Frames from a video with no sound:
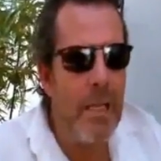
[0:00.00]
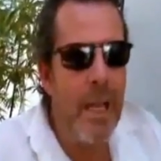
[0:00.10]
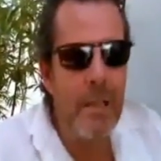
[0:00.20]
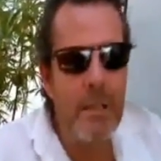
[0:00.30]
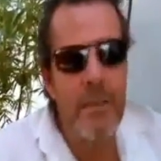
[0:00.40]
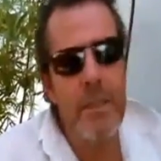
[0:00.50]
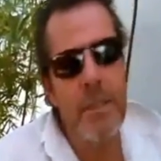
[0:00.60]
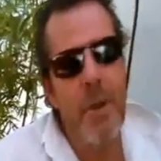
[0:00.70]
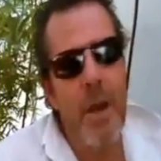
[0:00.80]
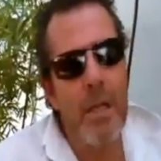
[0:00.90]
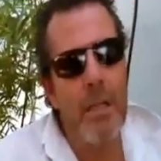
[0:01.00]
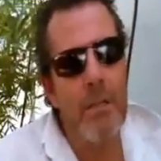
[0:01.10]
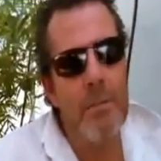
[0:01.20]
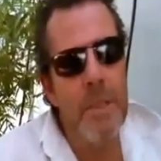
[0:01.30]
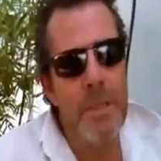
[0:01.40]
Yet, despite
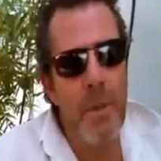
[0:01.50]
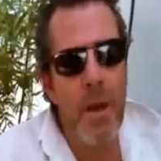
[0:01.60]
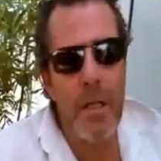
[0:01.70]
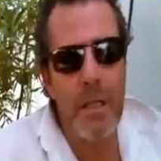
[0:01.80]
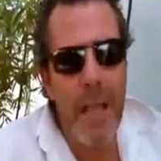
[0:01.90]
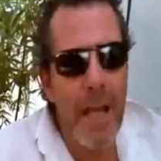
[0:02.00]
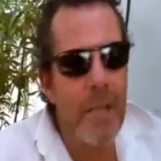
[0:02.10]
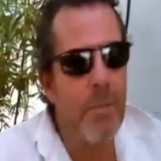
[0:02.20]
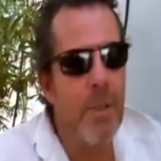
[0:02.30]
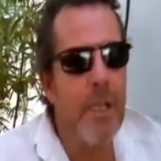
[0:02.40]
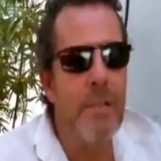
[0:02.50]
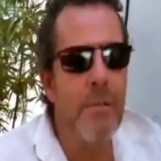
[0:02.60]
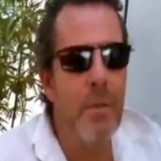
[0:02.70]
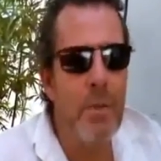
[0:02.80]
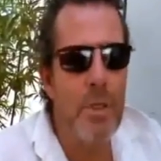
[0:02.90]
a large police
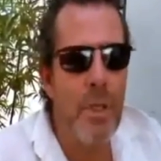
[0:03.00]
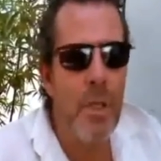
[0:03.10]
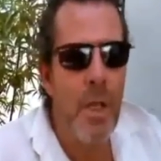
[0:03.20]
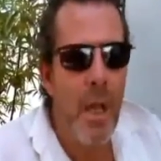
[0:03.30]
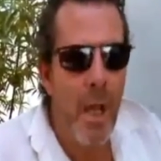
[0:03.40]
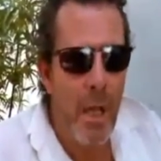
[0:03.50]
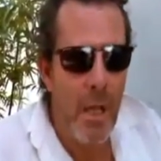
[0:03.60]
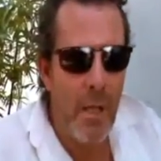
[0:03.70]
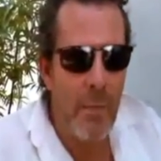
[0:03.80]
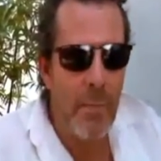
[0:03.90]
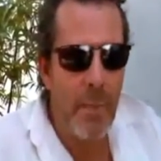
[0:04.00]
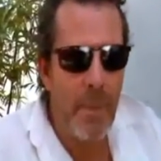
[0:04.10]
force, the